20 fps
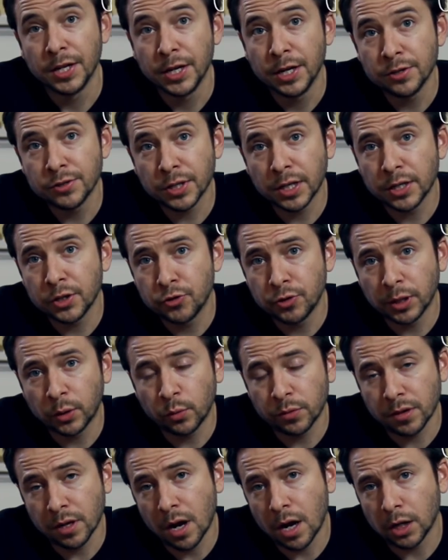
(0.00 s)
Here's a good trick
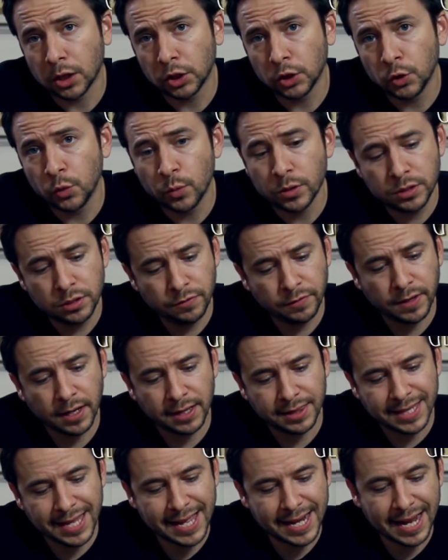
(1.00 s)
with the hot glue. Once you've
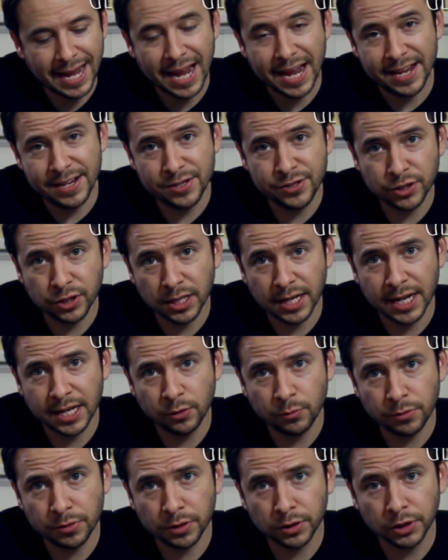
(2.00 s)
got that edge lined
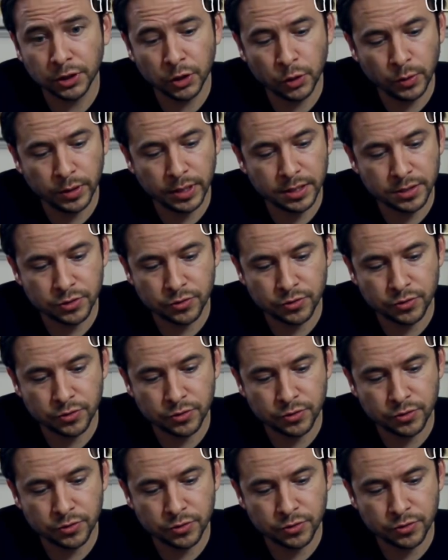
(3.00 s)
with the glue and it's